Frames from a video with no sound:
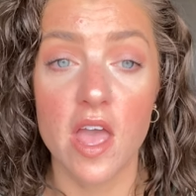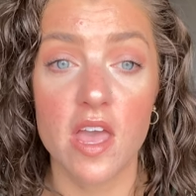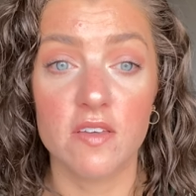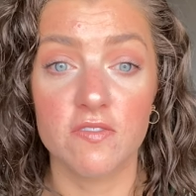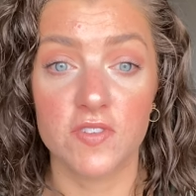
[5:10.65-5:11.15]

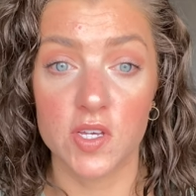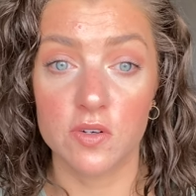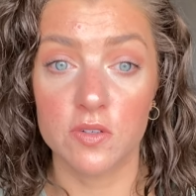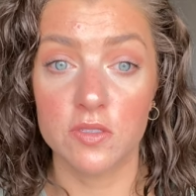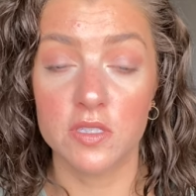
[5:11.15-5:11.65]
It
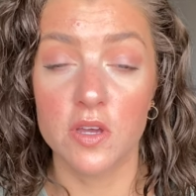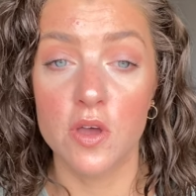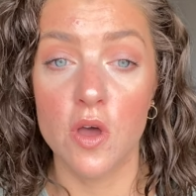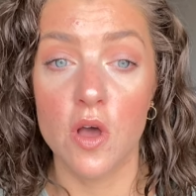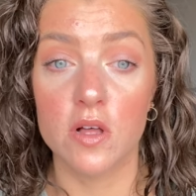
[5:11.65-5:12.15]
feels
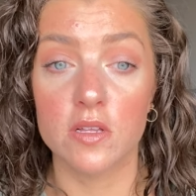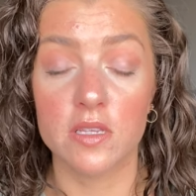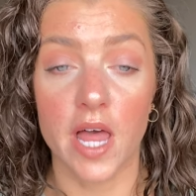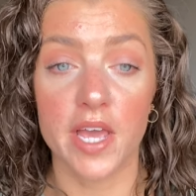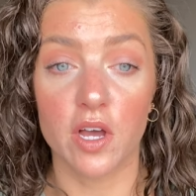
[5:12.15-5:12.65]

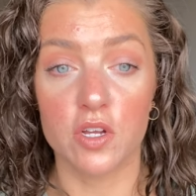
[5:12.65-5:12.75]
like